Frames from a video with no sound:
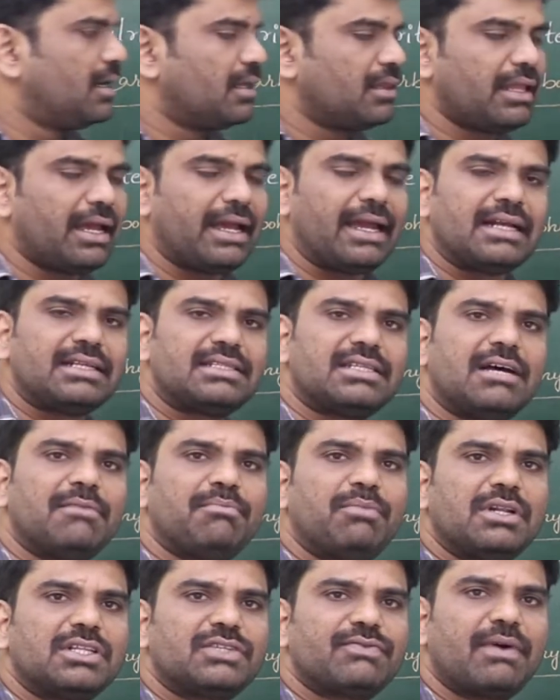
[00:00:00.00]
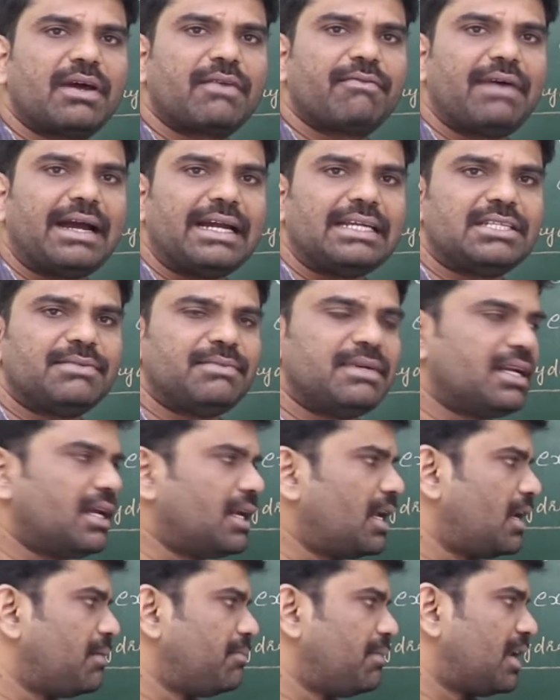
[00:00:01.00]
The examples for vitamin
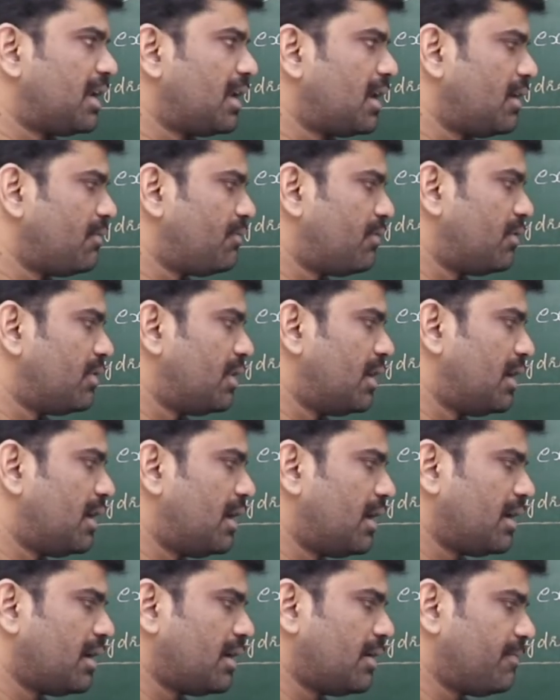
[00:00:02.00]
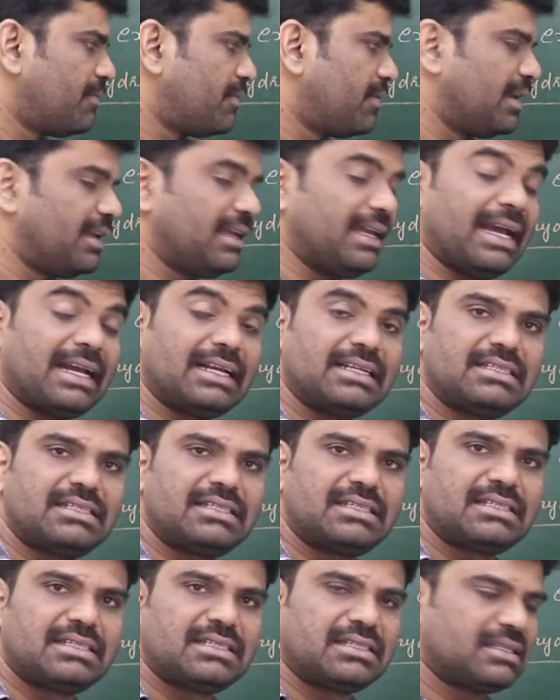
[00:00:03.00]
and mineral food are
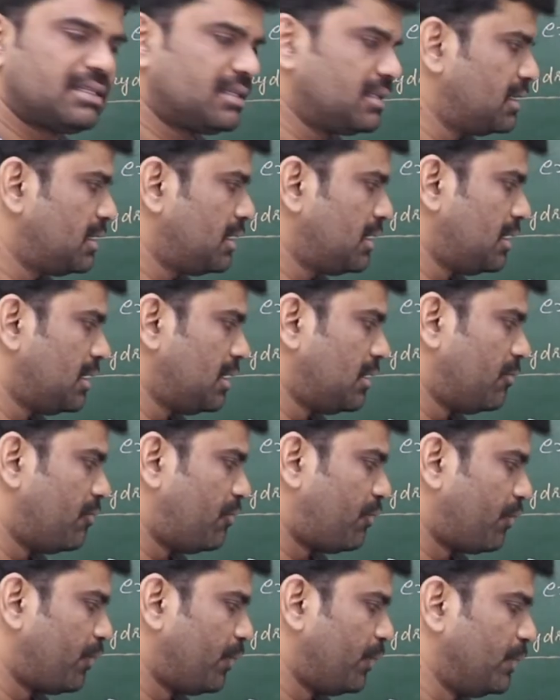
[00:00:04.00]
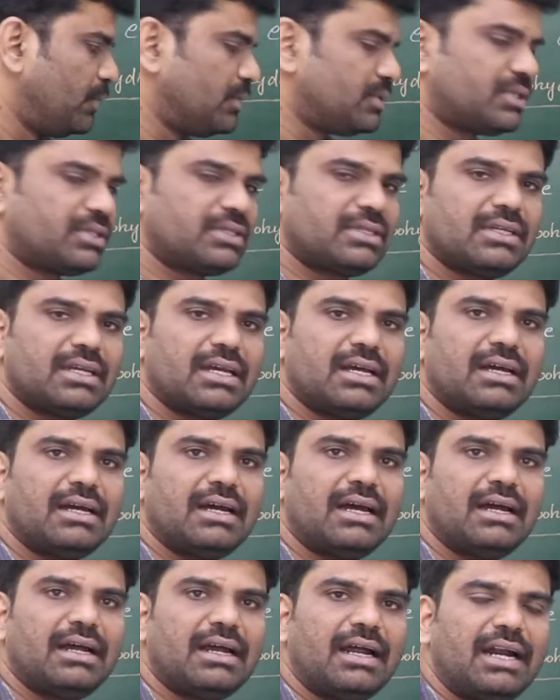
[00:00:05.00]
eggs, fruits
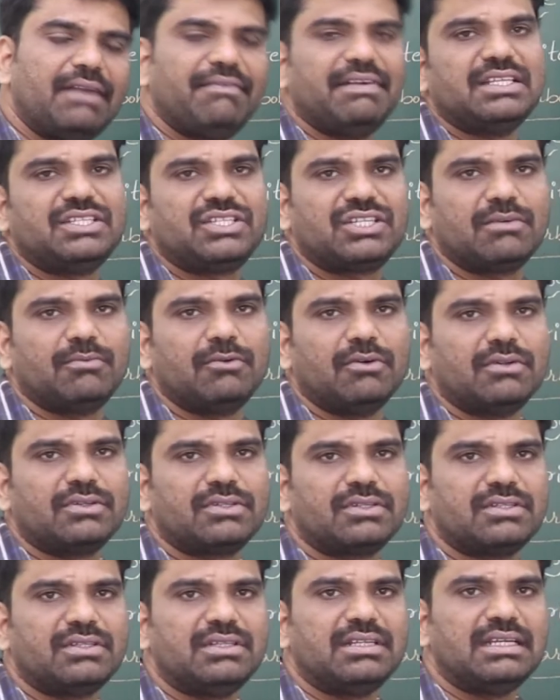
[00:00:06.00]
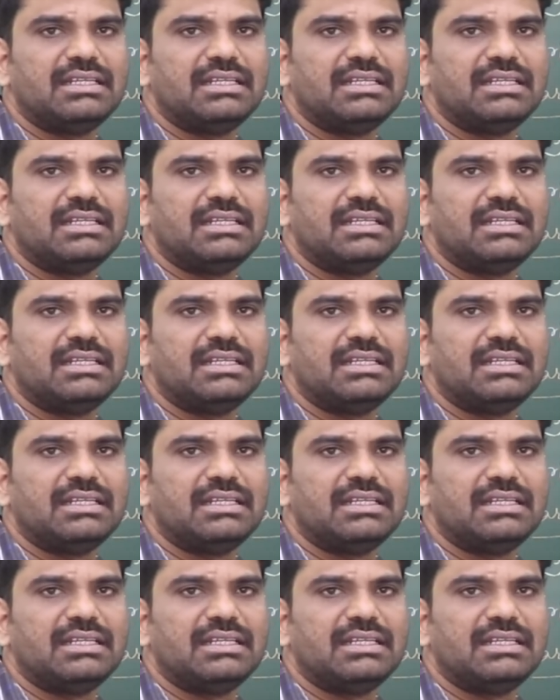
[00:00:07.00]
and vegetables.